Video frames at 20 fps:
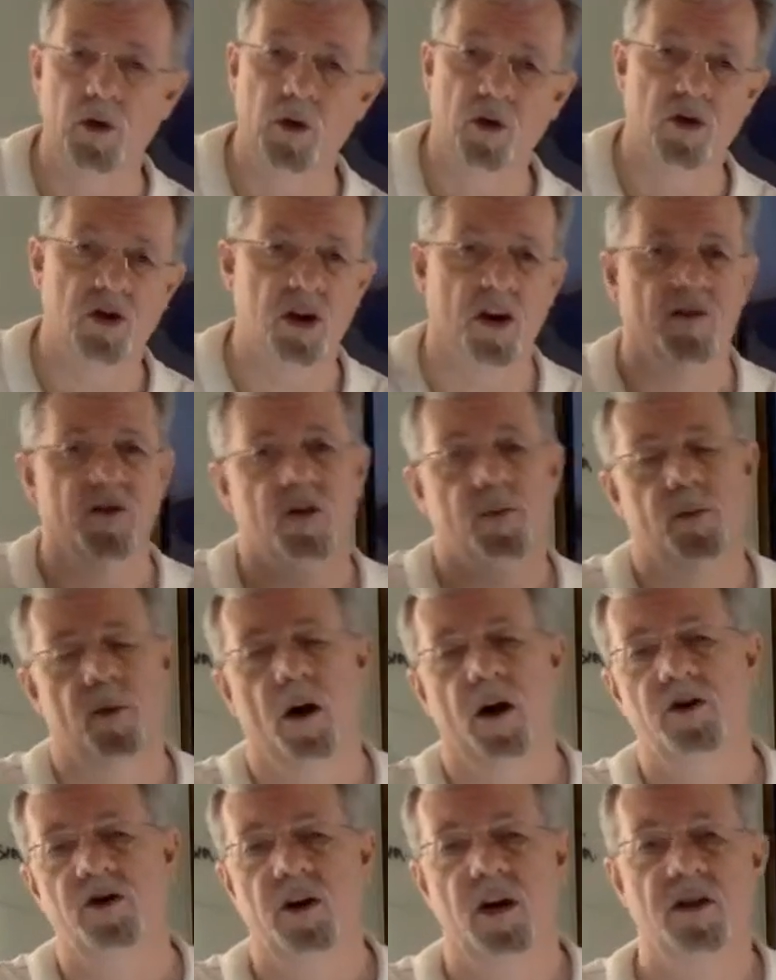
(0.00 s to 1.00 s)
and do service
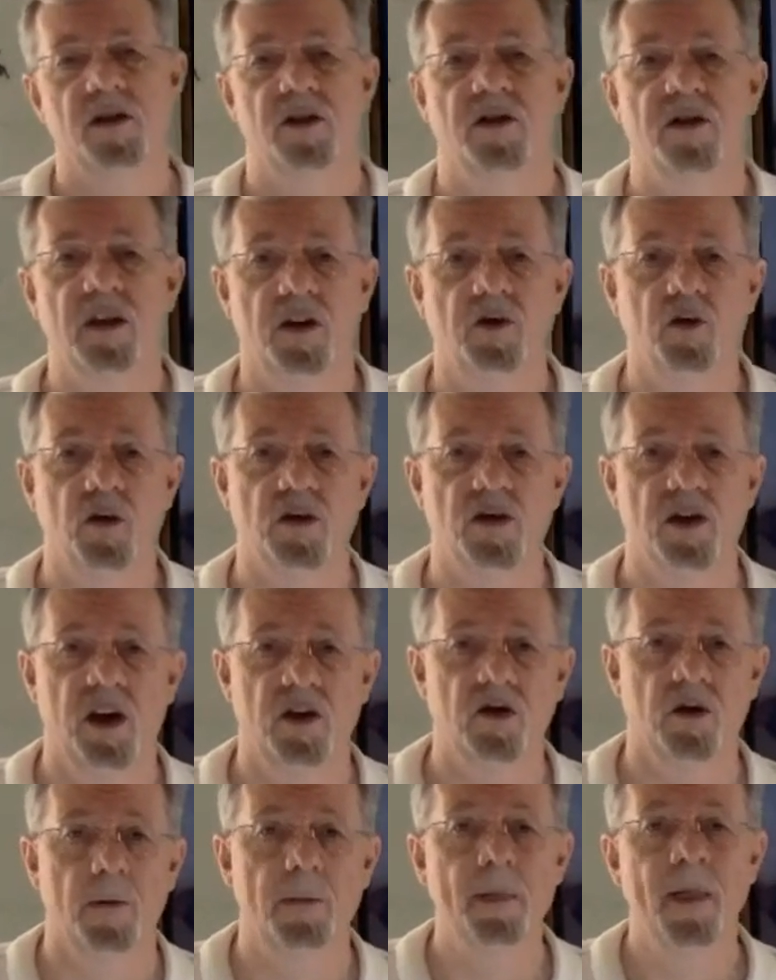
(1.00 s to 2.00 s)
projects, et cetera, et
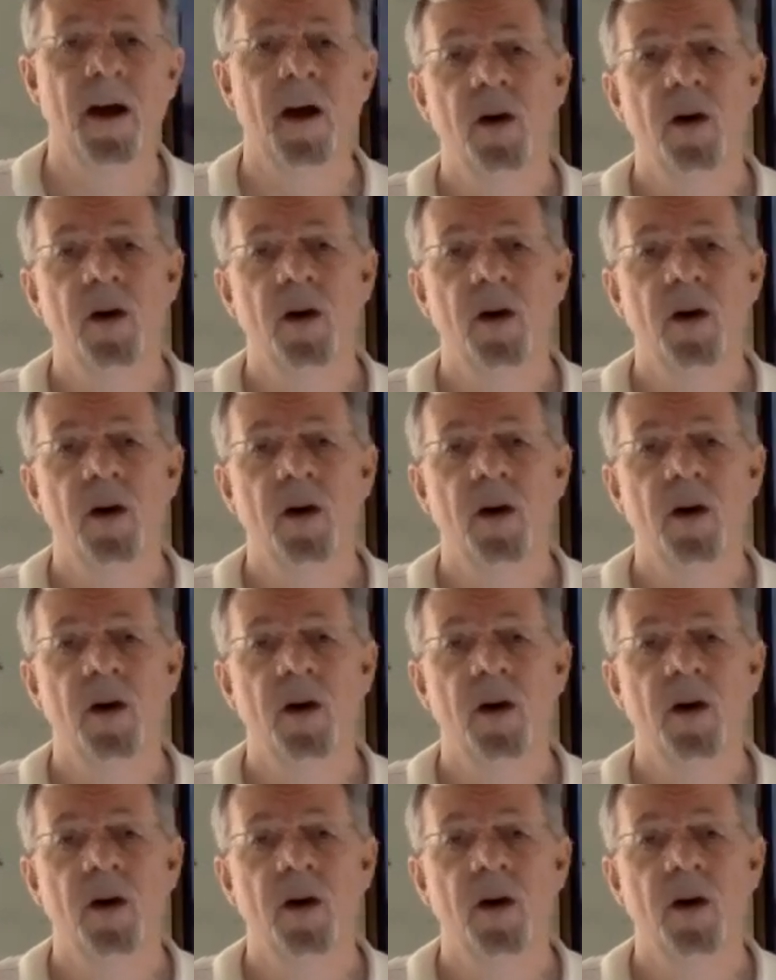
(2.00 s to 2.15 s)
cetera